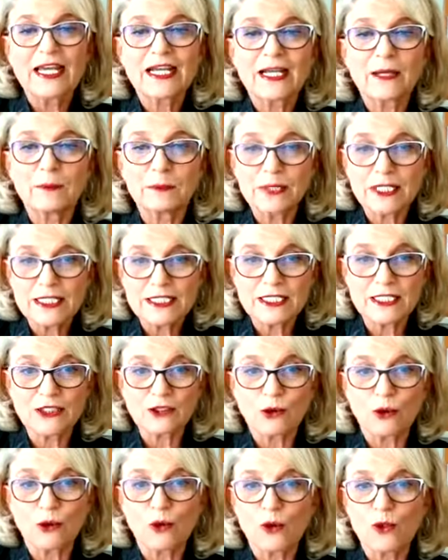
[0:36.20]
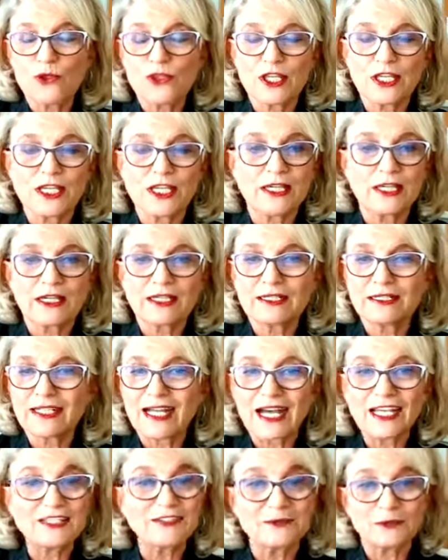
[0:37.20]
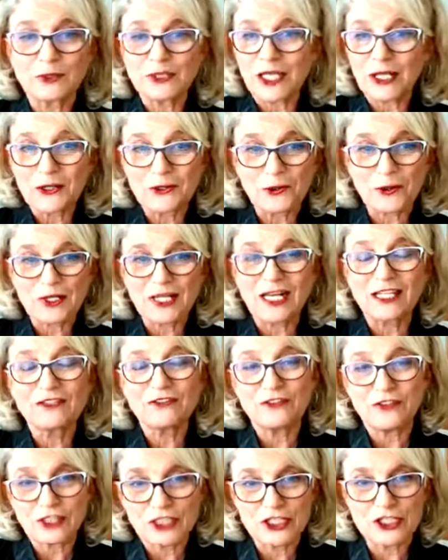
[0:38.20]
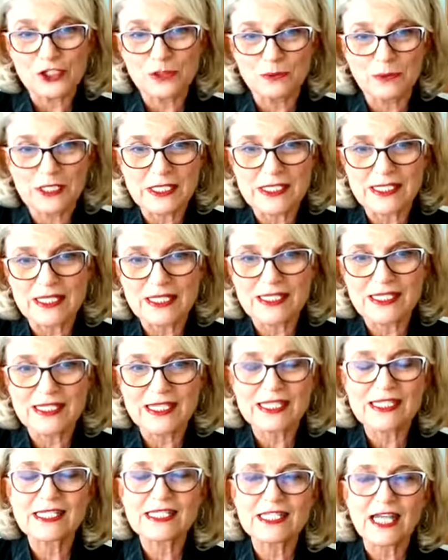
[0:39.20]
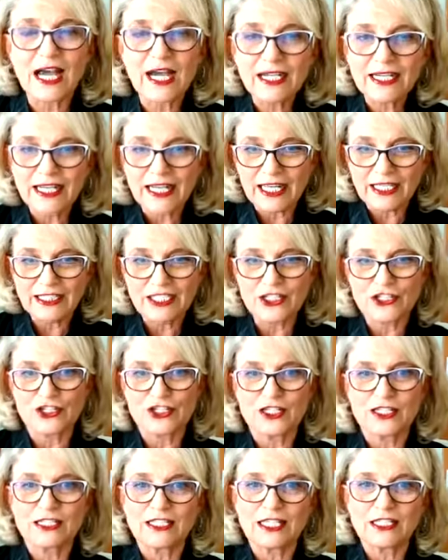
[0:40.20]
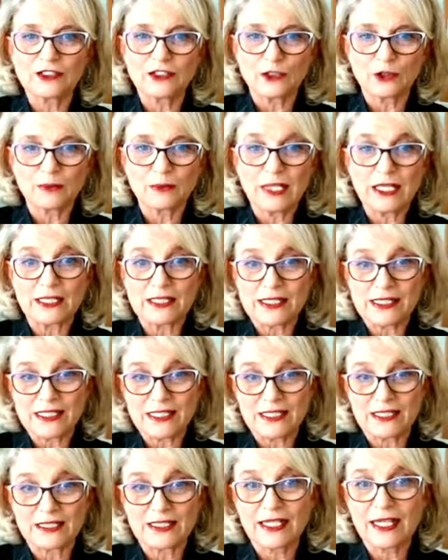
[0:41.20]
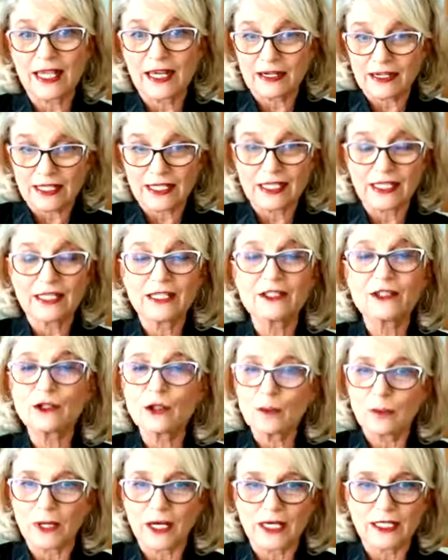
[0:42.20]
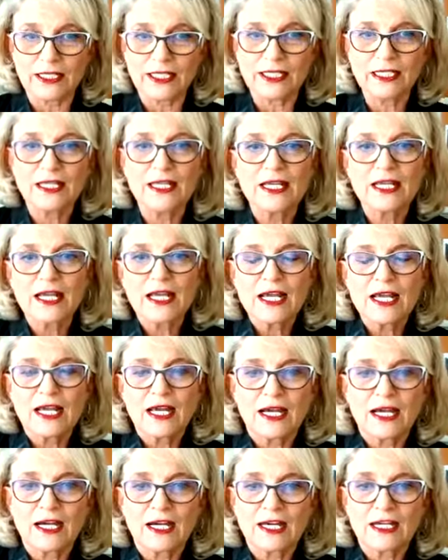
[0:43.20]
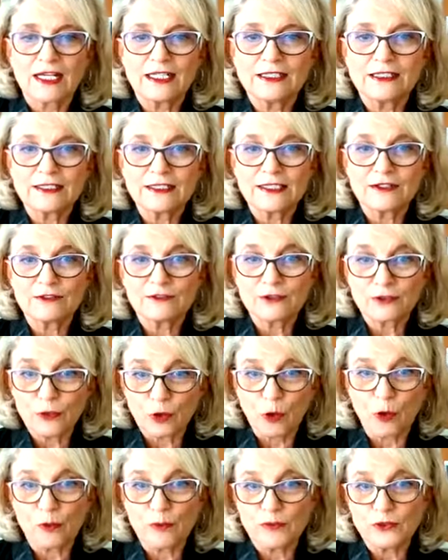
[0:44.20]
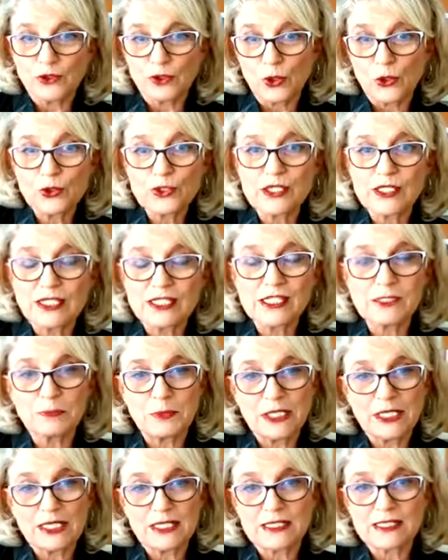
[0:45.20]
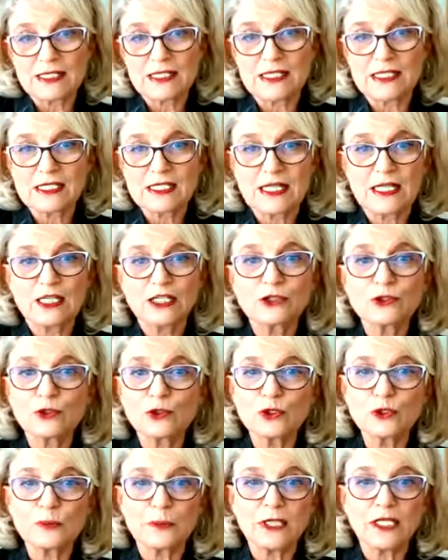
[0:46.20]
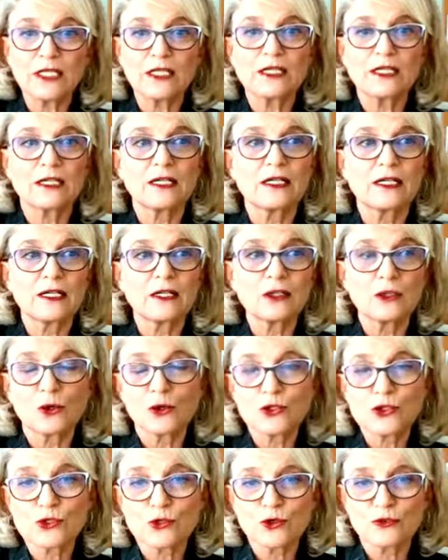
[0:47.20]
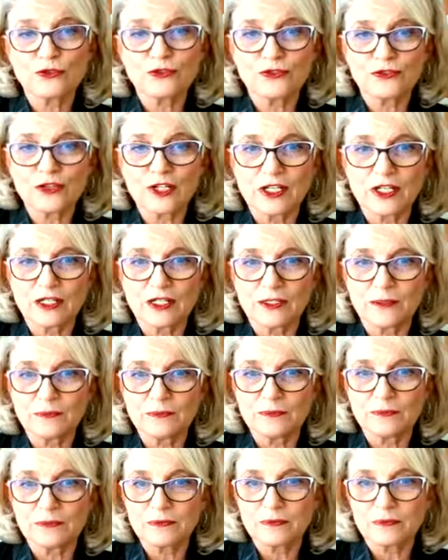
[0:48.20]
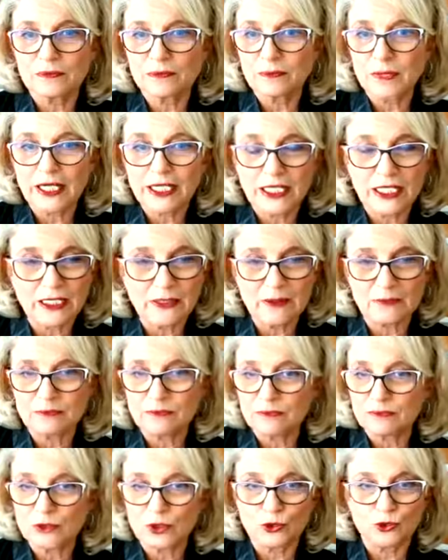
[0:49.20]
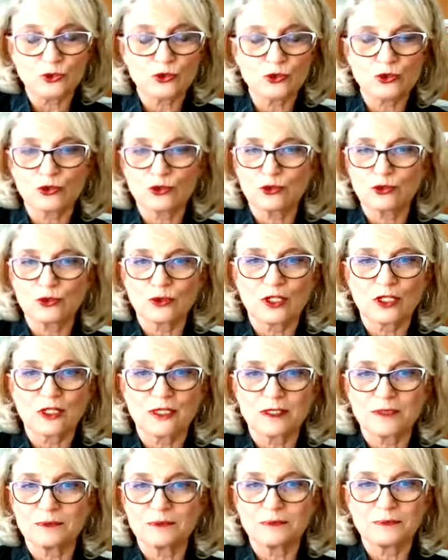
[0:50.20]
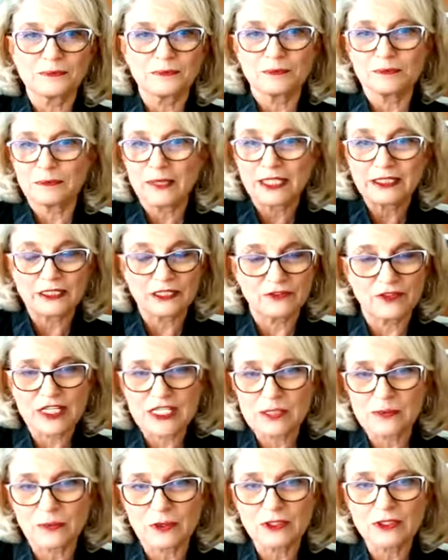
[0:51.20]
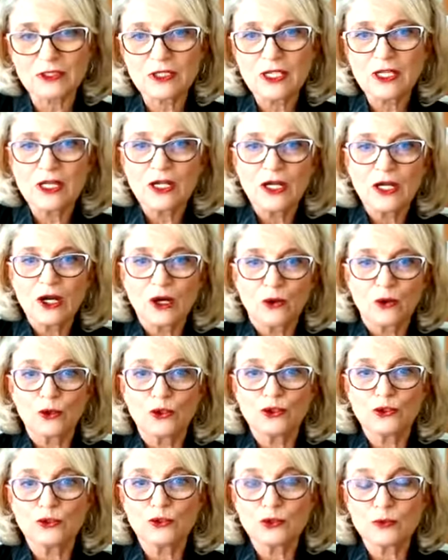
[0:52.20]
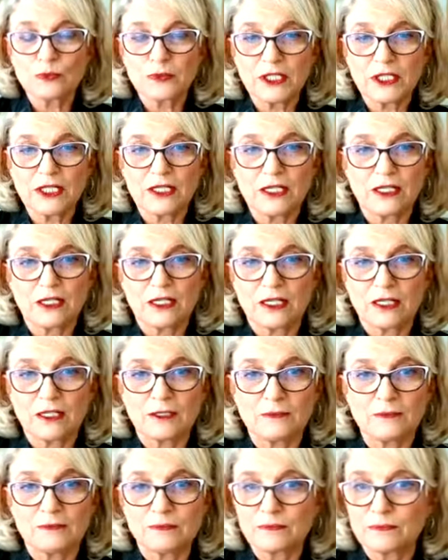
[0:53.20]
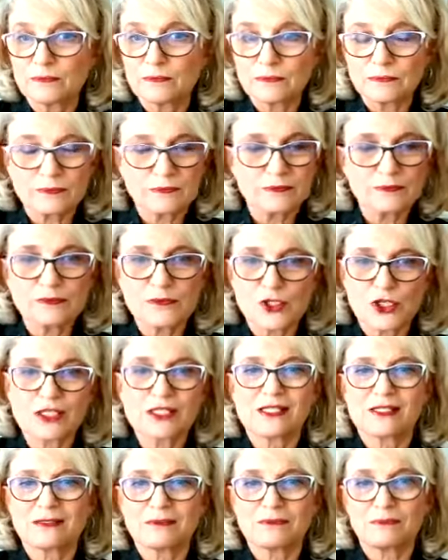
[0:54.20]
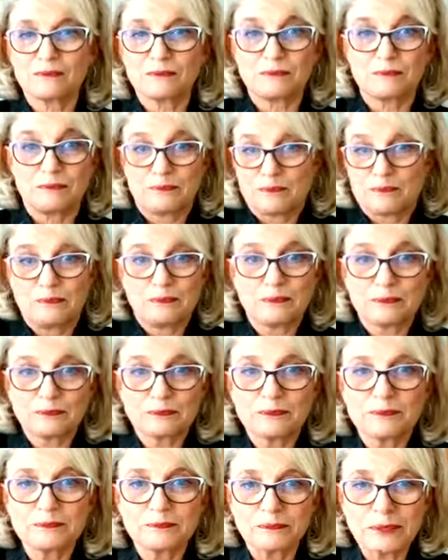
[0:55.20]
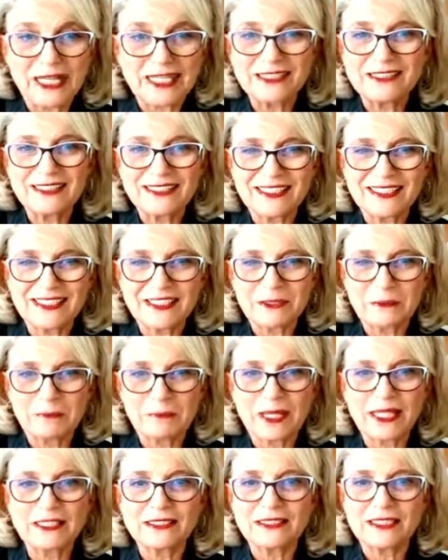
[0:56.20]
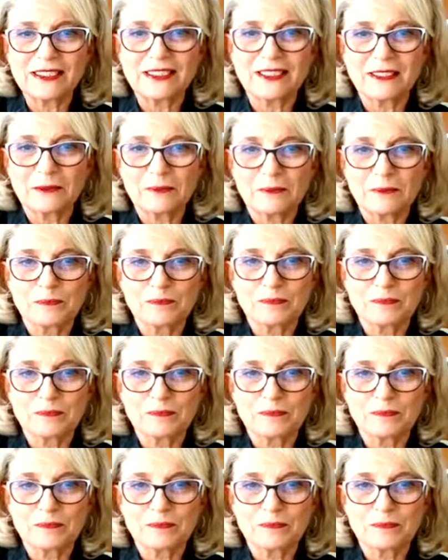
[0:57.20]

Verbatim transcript: completing all the what I call unfinished business, the stuck energy that you may still carry in your body uh, from those experiences. It could be a loss of um, money due to um, bad investment, or it could be um, just bad, uh, bad uh,